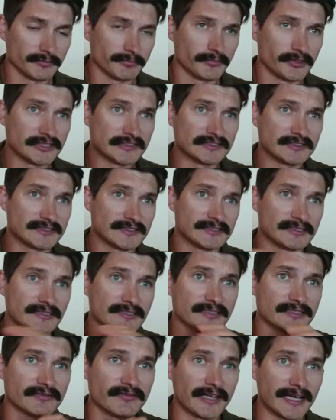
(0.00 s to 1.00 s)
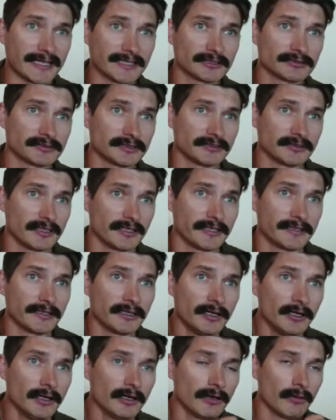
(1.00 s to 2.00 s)
Your business is this factory
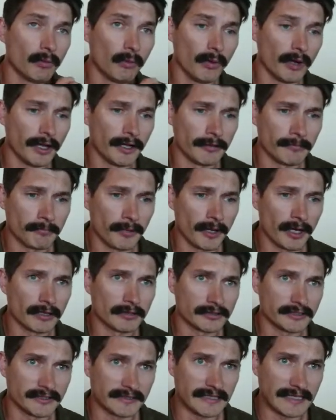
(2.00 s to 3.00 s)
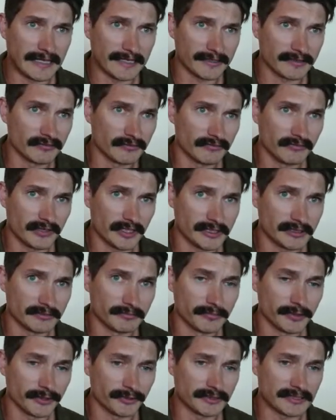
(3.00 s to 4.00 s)
line. What part in that
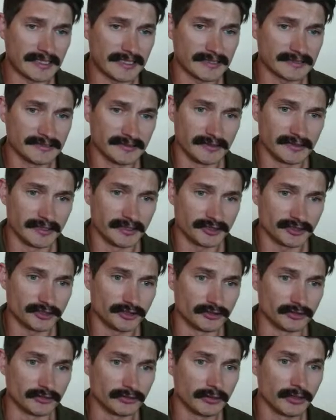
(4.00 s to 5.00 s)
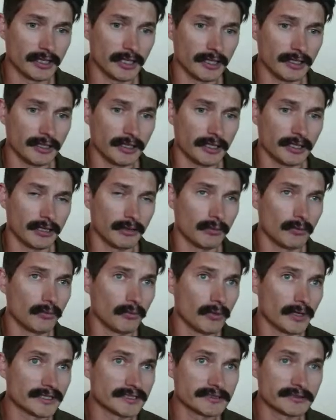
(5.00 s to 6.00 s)
conveyor belt has an issue?
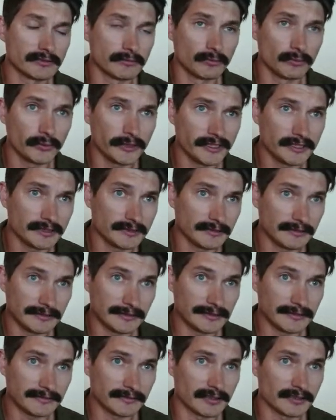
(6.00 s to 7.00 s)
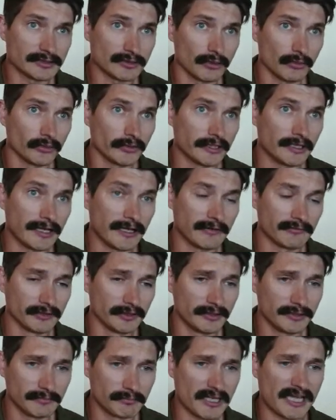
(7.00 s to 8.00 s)
What's the weak link that's holding
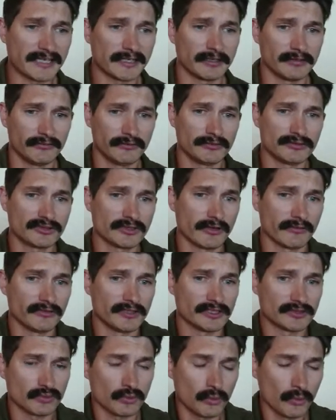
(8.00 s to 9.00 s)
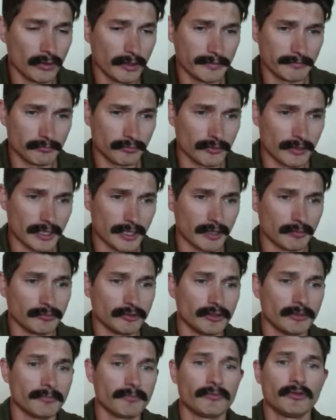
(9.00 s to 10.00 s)
everything back? And if you solve this one
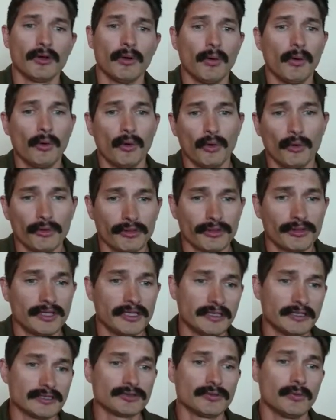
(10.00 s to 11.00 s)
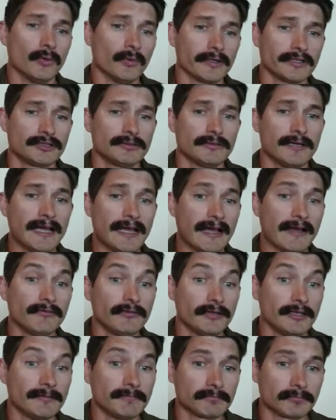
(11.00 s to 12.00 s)
problem, the whole thing is going to
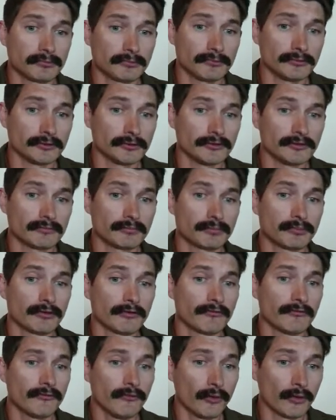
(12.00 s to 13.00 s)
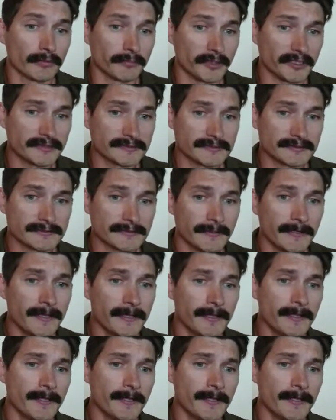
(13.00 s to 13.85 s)
have improved performance.